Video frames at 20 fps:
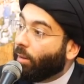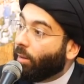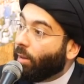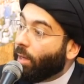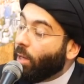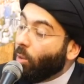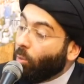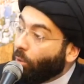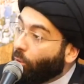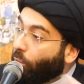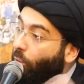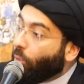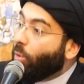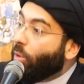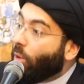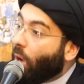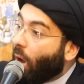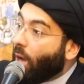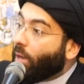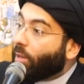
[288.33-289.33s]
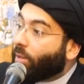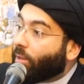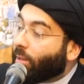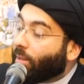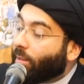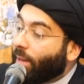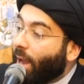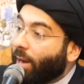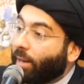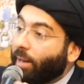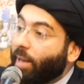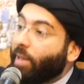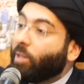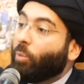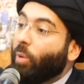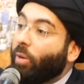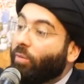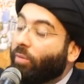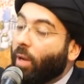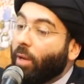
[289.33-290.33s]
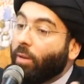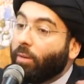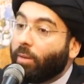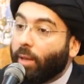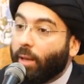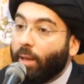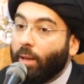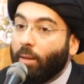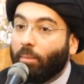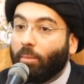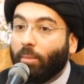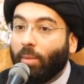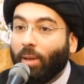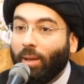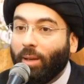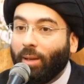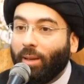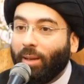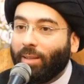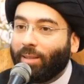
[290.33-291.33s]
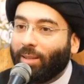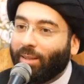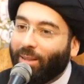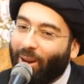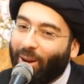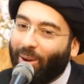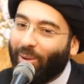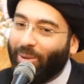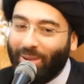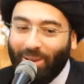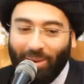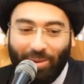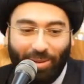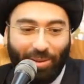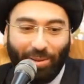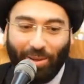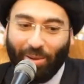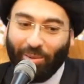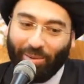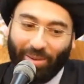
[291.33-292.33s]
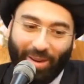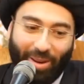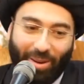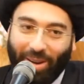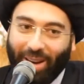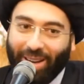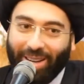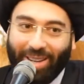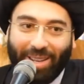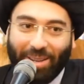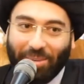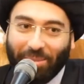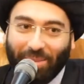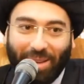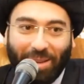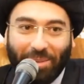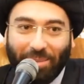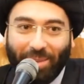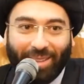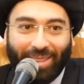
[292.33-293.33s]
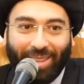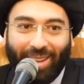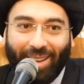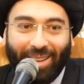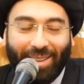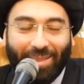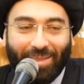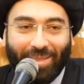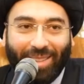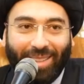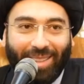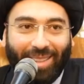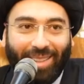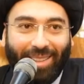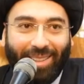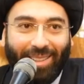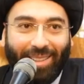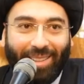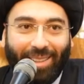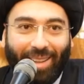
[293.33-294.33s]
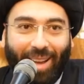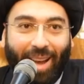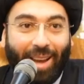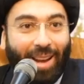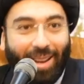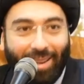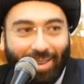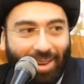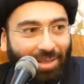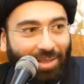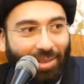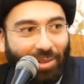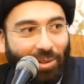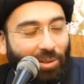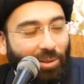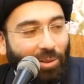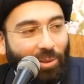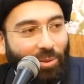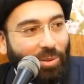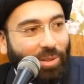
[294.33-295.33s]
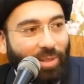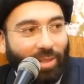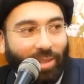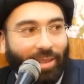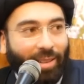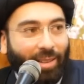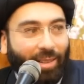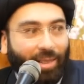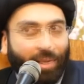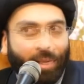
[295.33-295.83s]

He will do to us exactly as we've done to him. He said, oh no, you don't know Ali ibn Abi Talib. I got nothing to lose here.